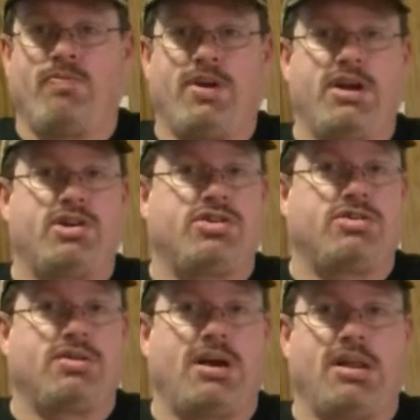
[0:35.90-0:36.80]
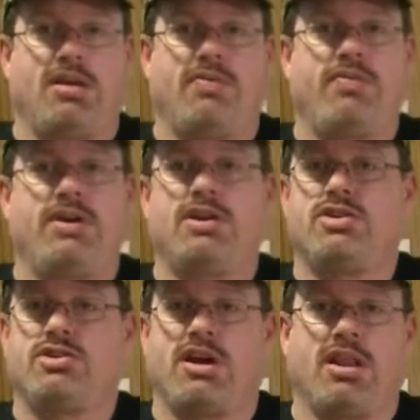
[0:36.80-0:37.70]
Fish, I love
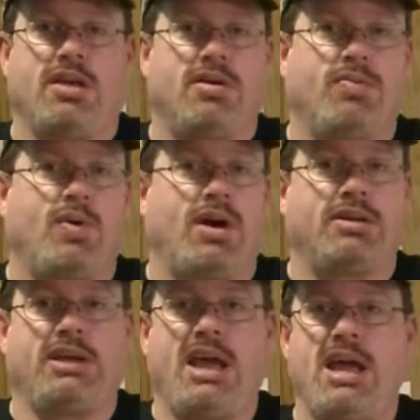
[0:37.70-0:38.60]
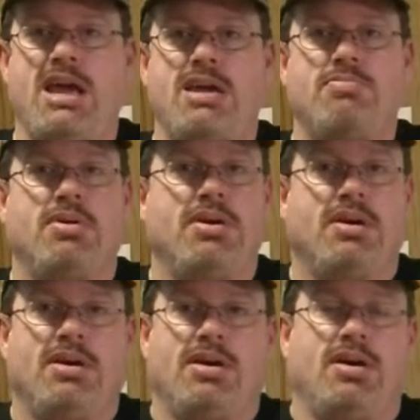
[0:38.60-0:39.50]
fish, I love wild game,
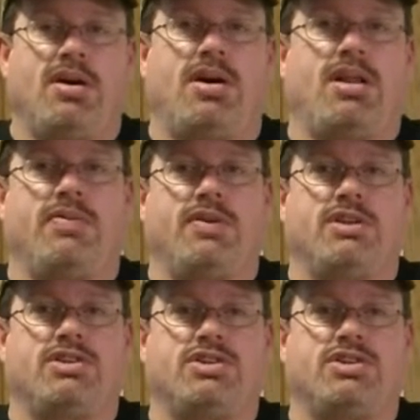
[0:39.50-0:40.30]
all of it.